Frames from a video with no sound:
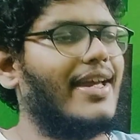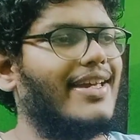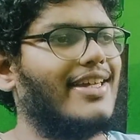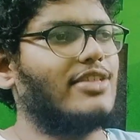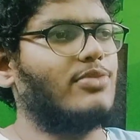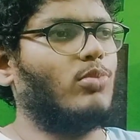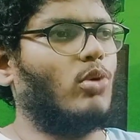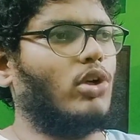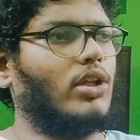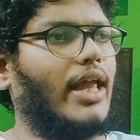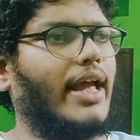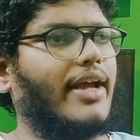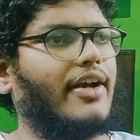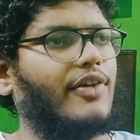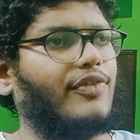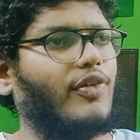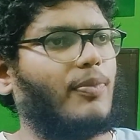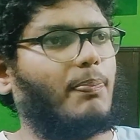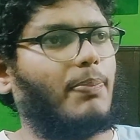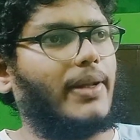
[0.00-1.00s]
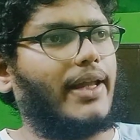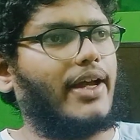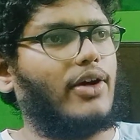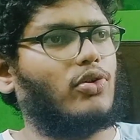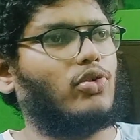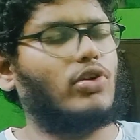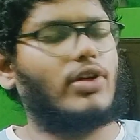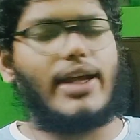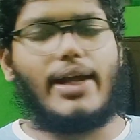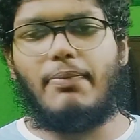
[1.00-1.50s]
He's more like of a player
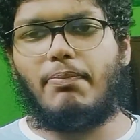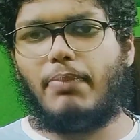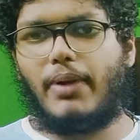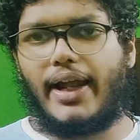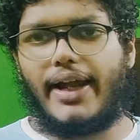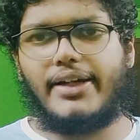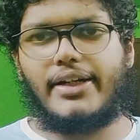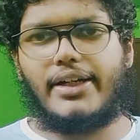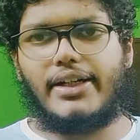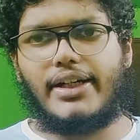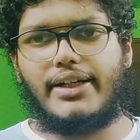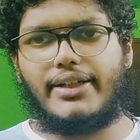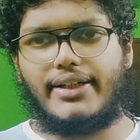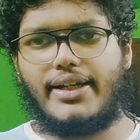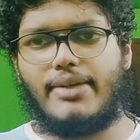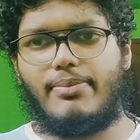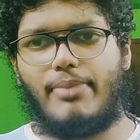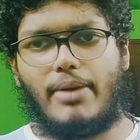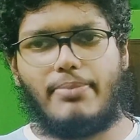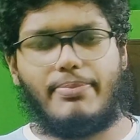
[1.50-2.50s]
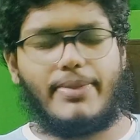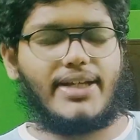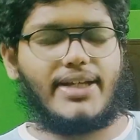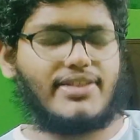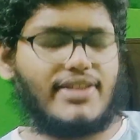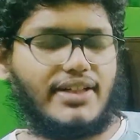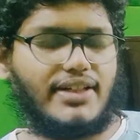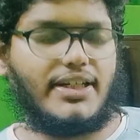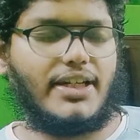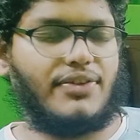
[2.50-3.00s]
who can blend in the team and makes
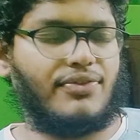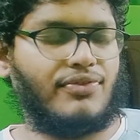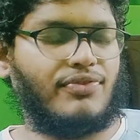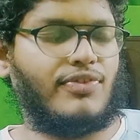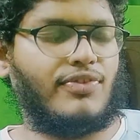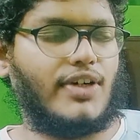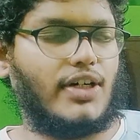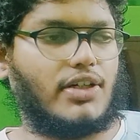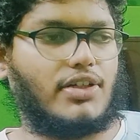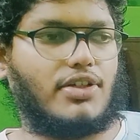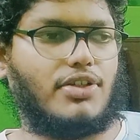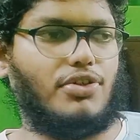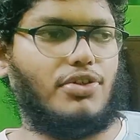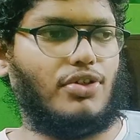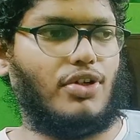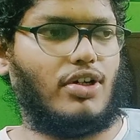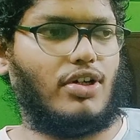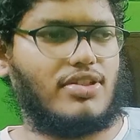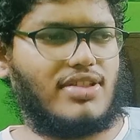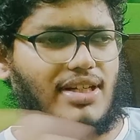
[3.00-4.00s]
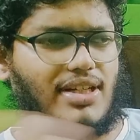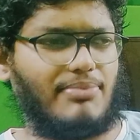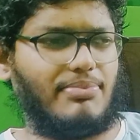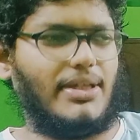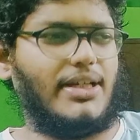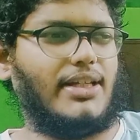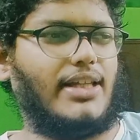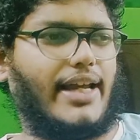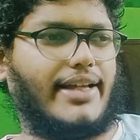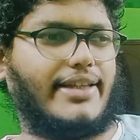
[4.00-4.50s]
the team work,
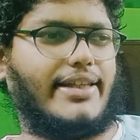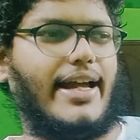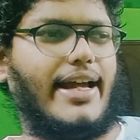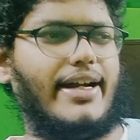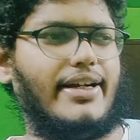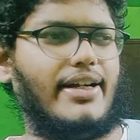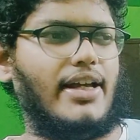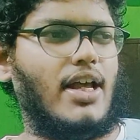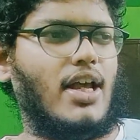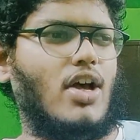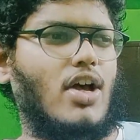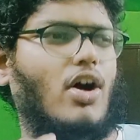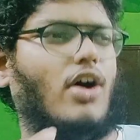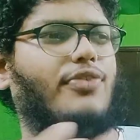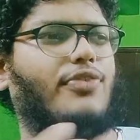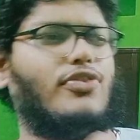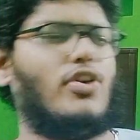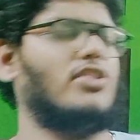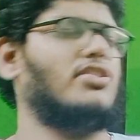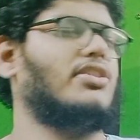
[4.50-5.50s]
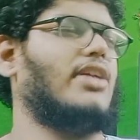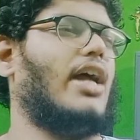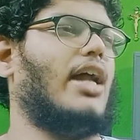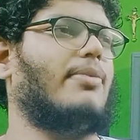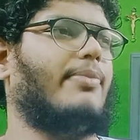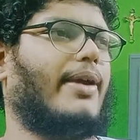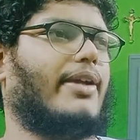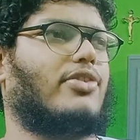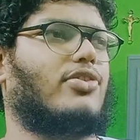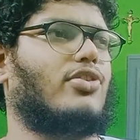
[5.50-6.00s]
something like that. Of course, Kyle
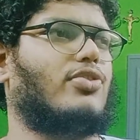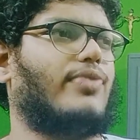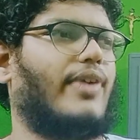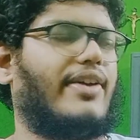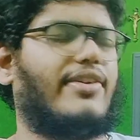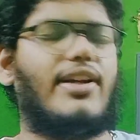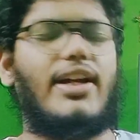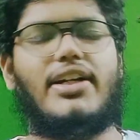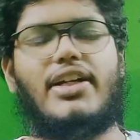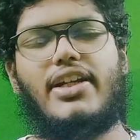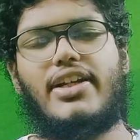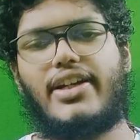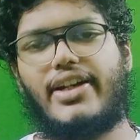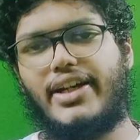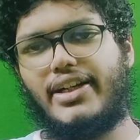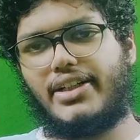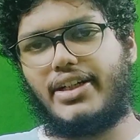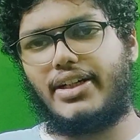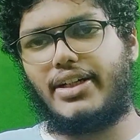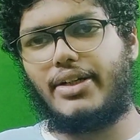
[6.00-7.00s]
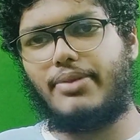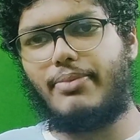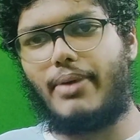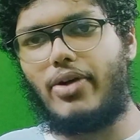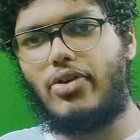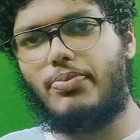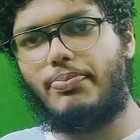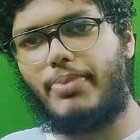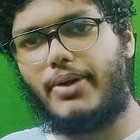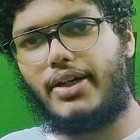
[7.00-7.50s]
McHugh is very underrated in my
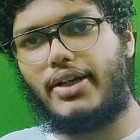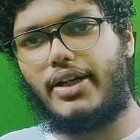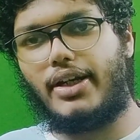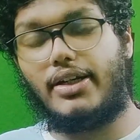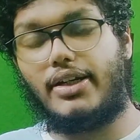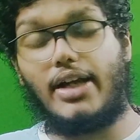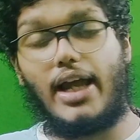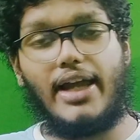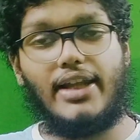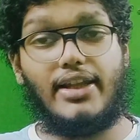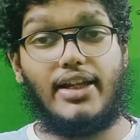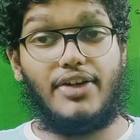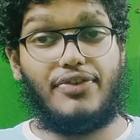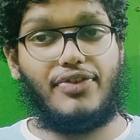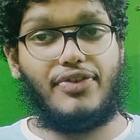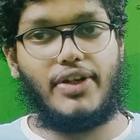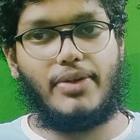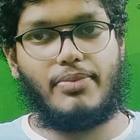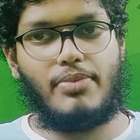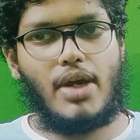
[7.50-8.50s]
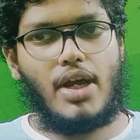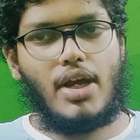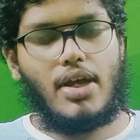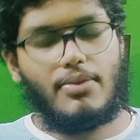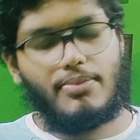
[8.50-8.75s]
opinion. I love him.